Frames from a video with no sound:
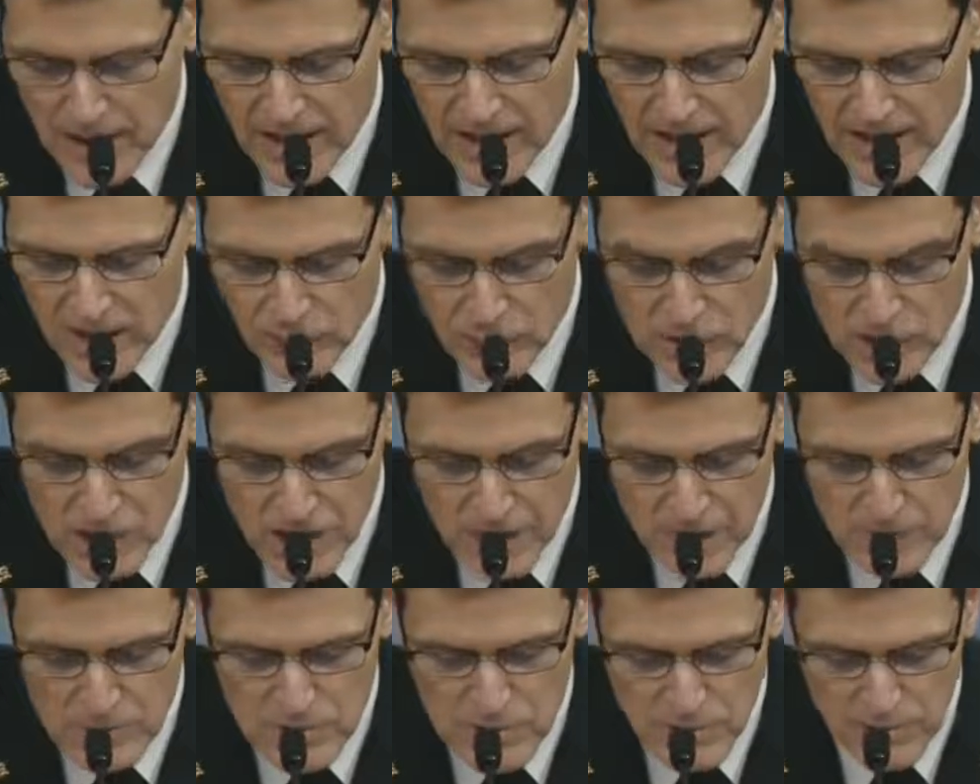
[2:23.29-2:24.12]
and the
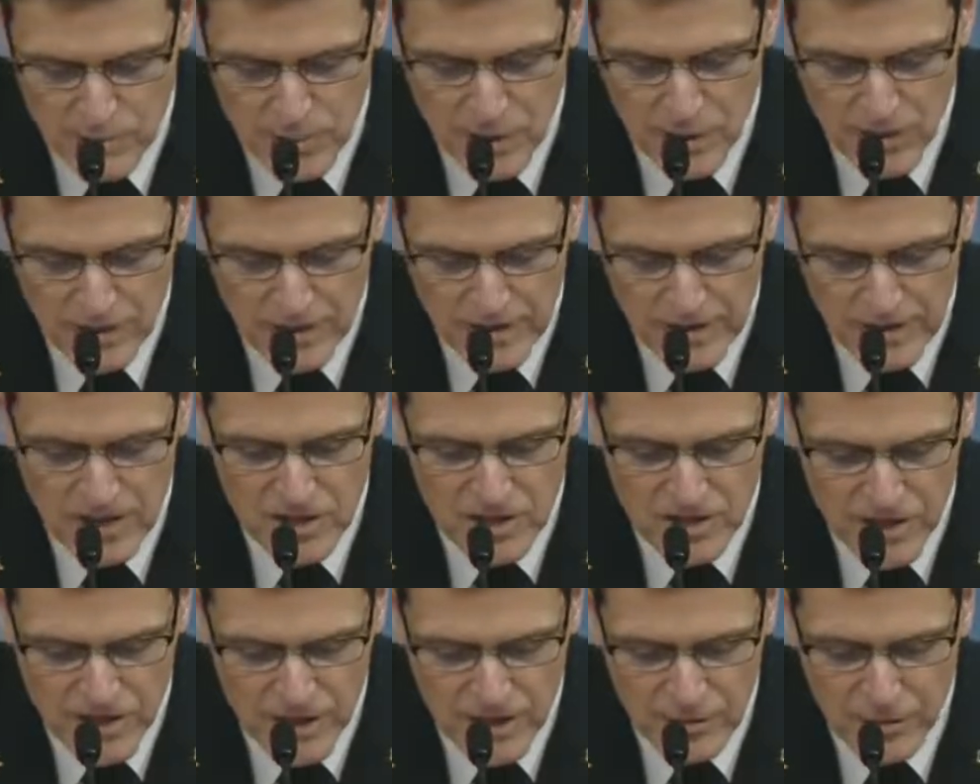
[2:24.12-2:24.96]
regime's
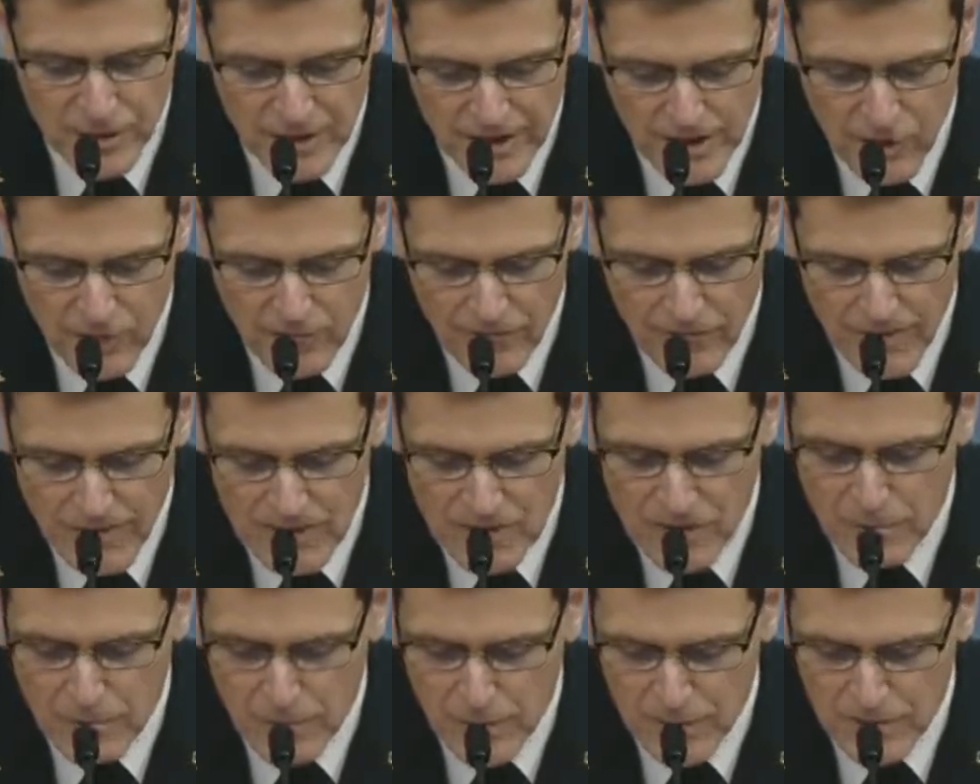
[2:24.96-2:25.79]
ability to generate
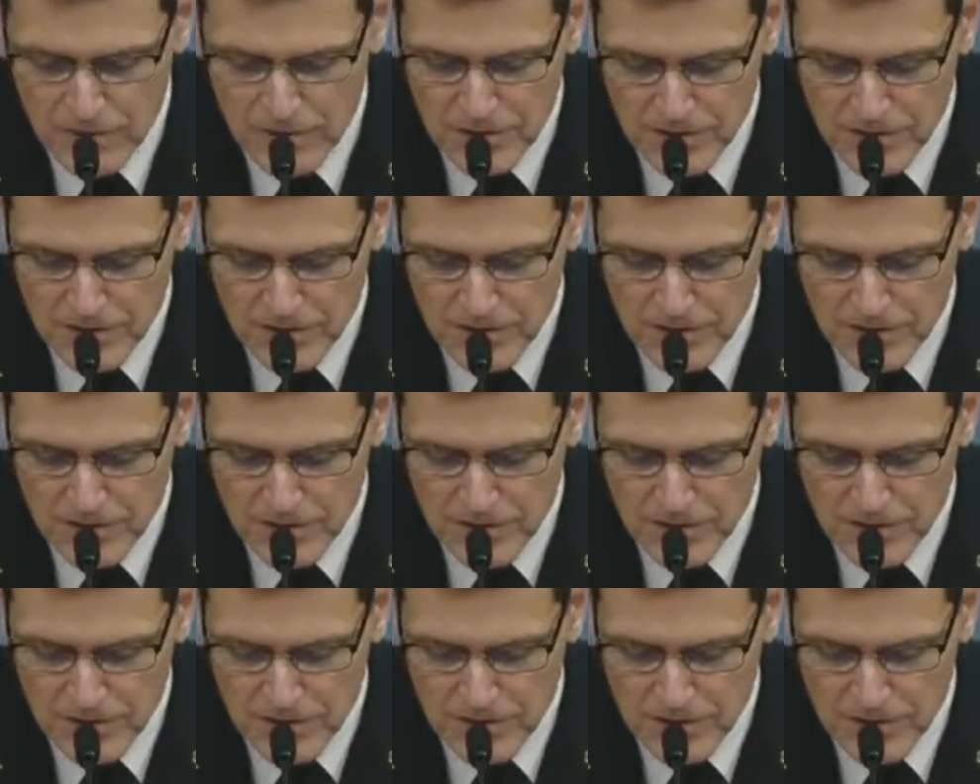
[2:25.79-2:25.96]
offensive